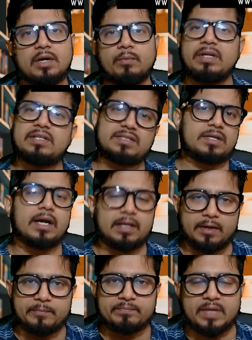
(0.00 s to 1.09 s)
will
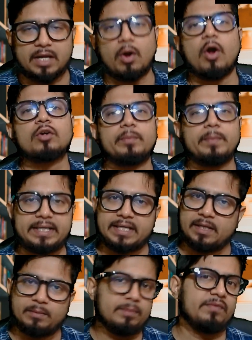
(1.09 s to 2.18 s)
struggle and
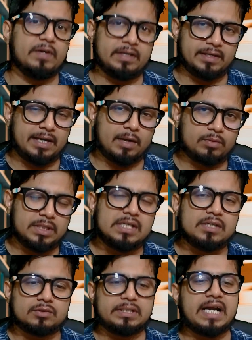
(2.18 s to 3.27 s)
automatically will be filtered out
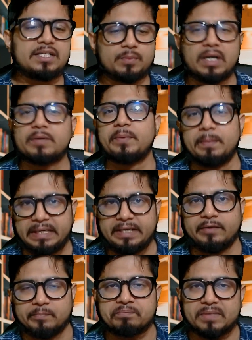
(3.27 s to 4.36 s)
so that's what we
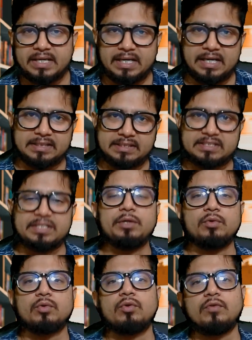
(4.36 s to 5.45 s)
believe uh, this
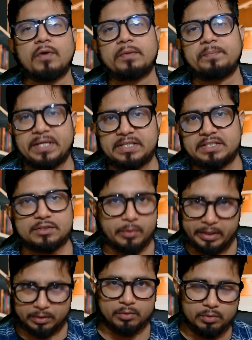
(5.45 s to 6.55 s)
new rule for phd is
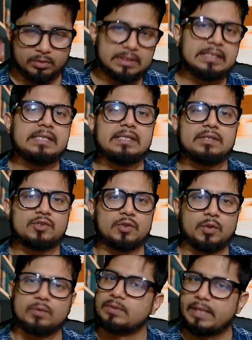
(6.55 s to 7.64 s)
going to do so
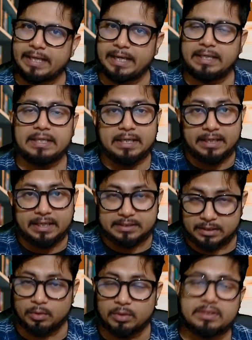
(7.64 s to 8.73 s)
again it's
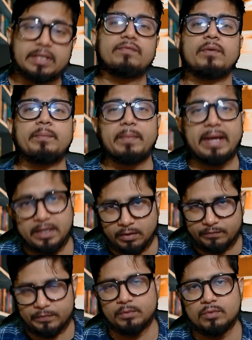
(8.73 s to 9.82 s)
a good thing for many
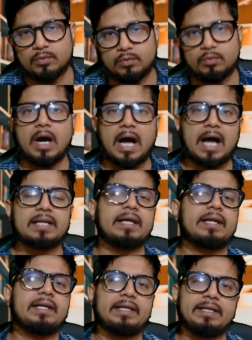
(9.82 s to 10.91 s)
of you who are
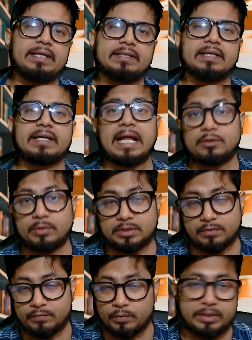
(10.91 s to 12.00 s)
currently in the
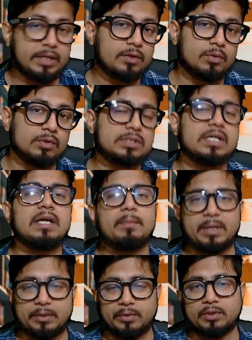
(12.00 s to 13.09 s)
graduation four year course
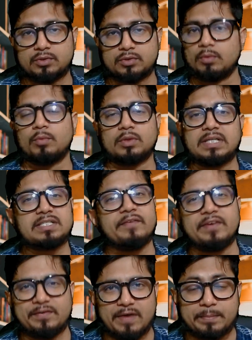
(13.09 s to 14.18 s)
but you need to score more than
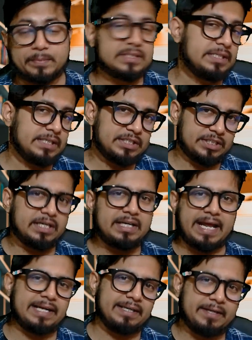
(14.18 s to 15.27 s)
75% in a general
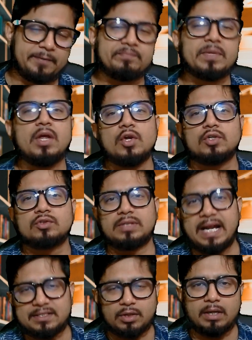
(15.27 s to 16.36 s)
category so
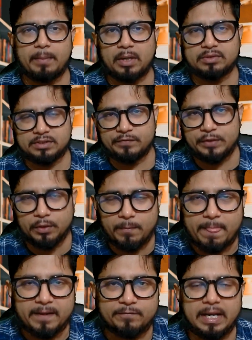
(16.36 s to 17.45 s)
that's all about this video
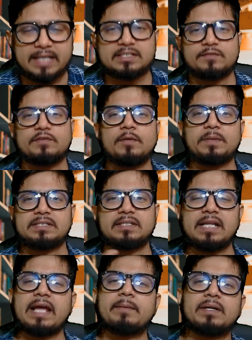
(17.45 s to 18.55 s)
if you like this video please hit
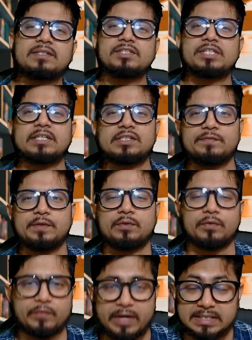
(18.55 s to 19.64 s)
the like button share this video to
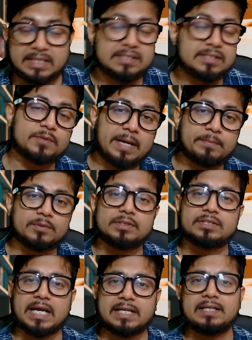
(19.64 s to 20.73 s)
your friends and subscribe to
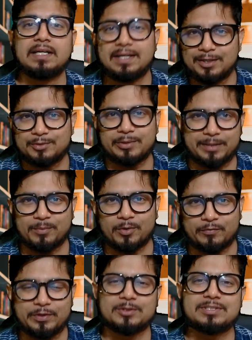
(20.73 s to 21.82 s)
this channel to get
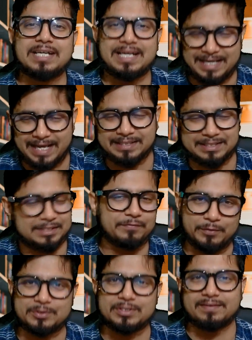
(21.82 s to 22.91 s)
more videos like this in
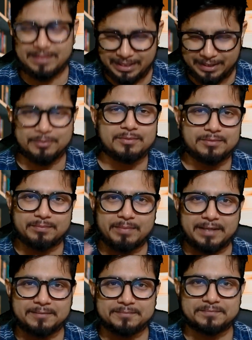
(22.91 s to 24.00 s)
future thank you
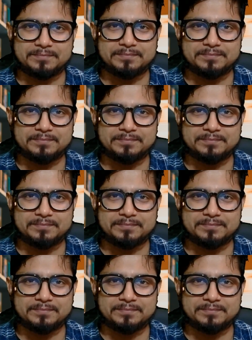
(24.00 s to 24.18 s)
bye